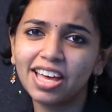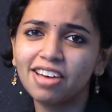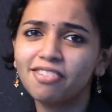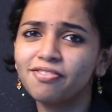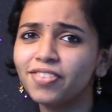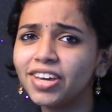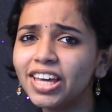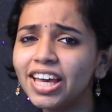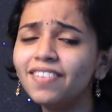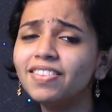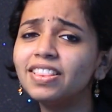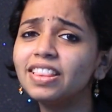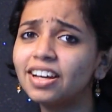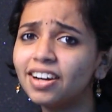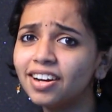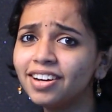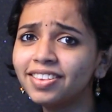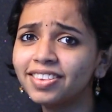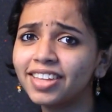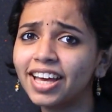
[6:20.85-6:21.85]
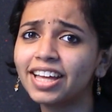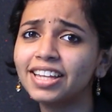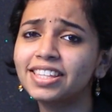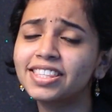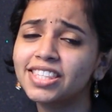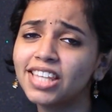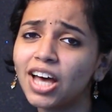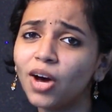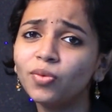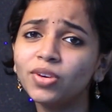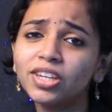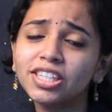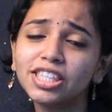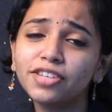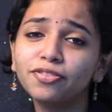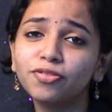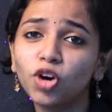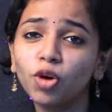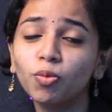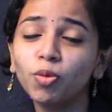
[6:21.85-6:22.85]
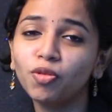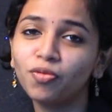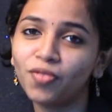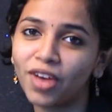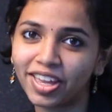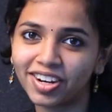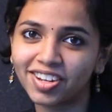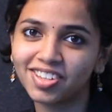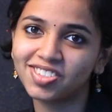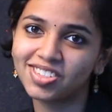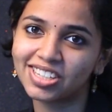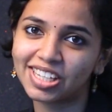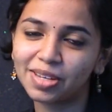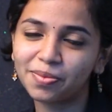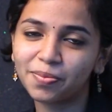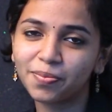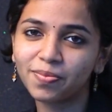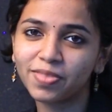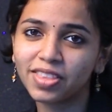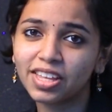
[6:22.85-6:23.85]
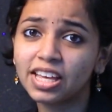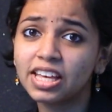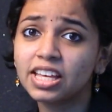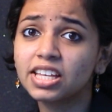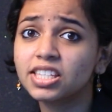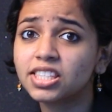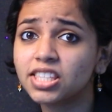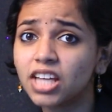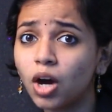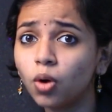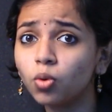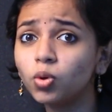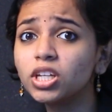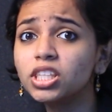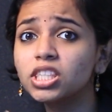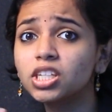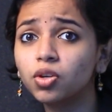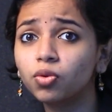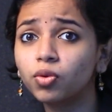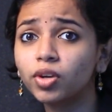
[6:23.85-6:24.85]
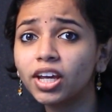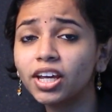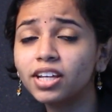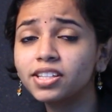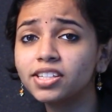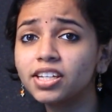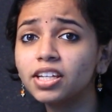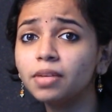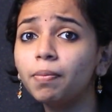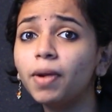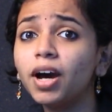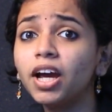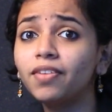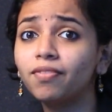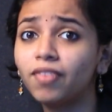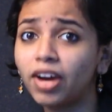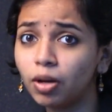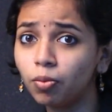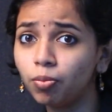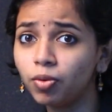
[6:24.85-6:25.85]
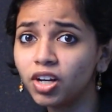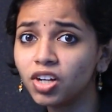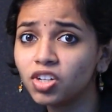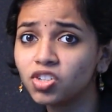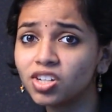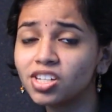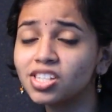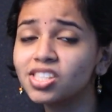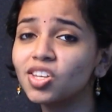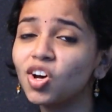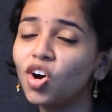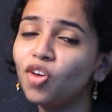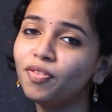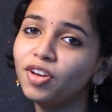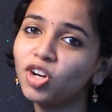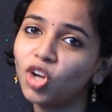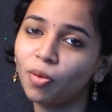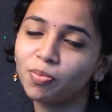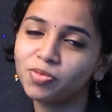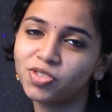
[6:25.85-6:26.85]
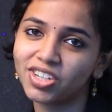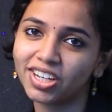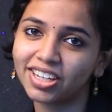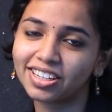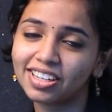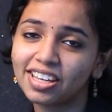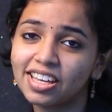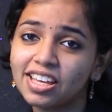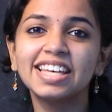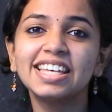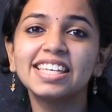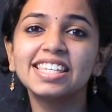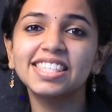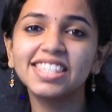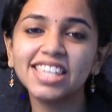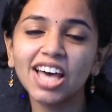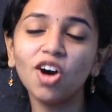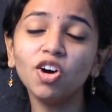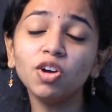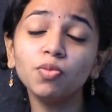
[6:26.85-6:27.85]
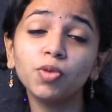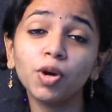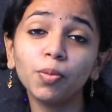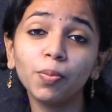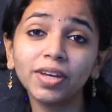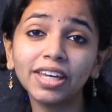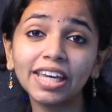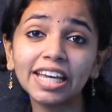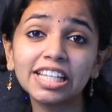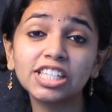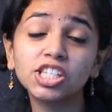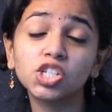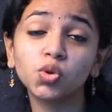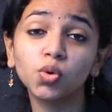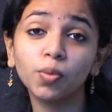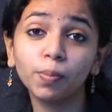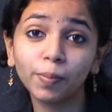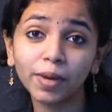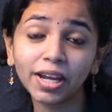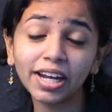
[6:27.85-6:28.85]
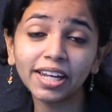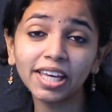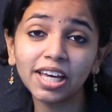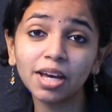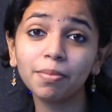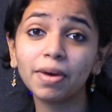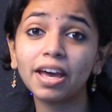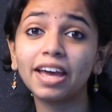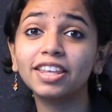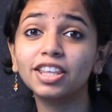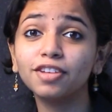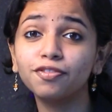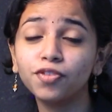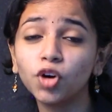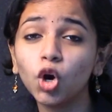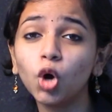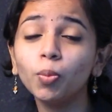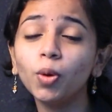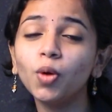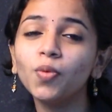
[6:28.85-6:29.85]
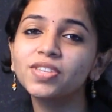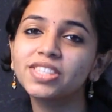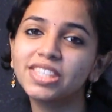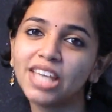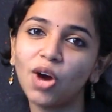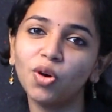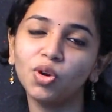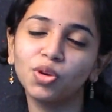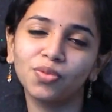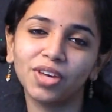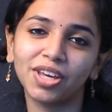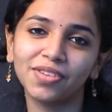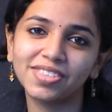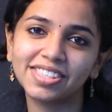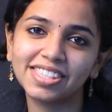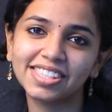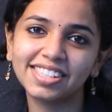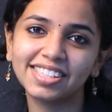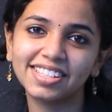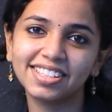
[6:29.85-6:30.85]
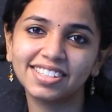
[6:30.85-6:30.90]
We have learned that sound is a form of energy. Sound is created by vibrations of an object. Sound propagates through medium in the form of sound waves.